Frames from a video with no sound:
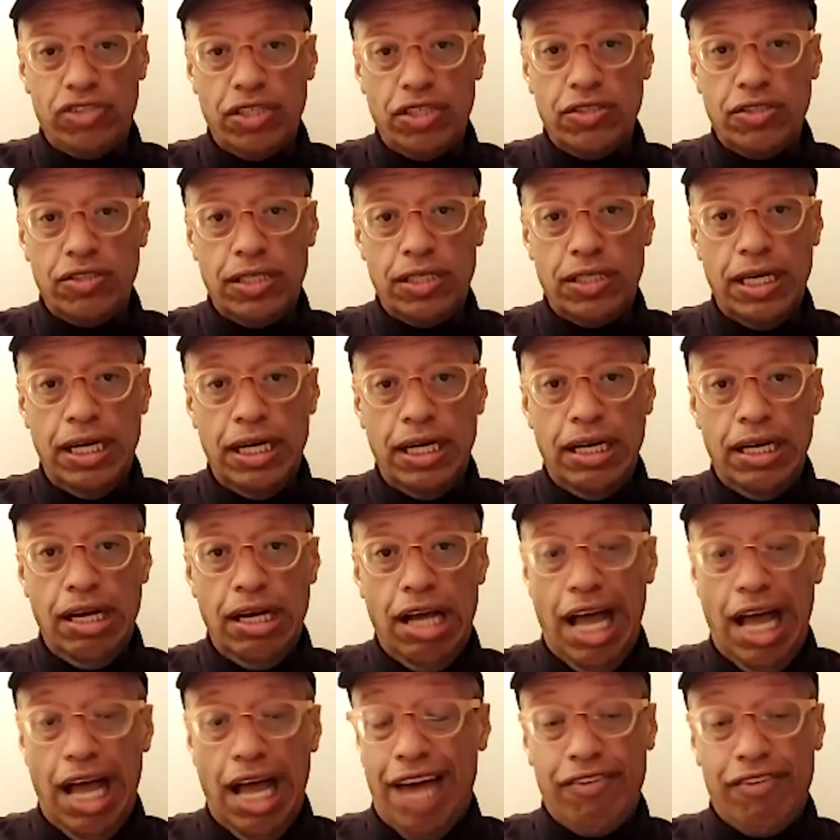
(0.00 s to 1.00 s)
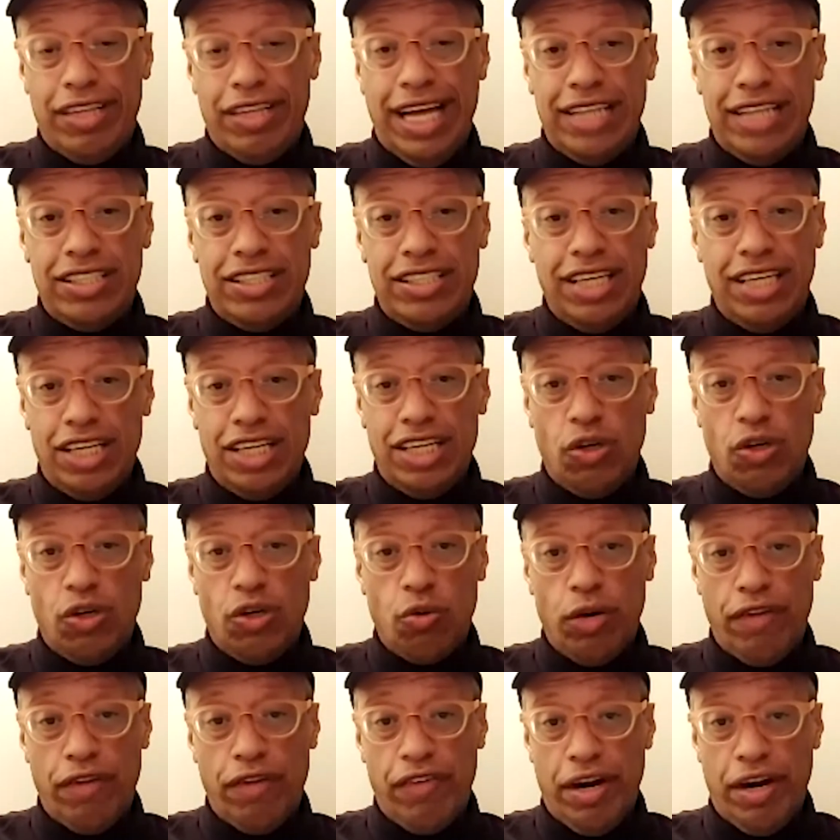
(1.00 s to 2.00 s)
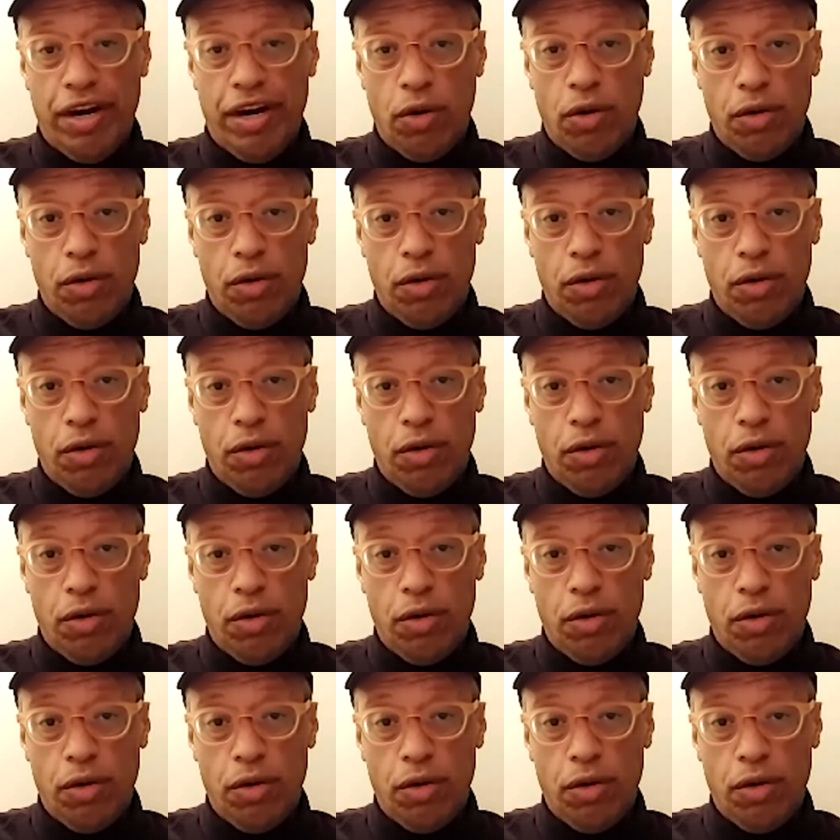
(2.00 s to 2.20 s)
it's all about relationships.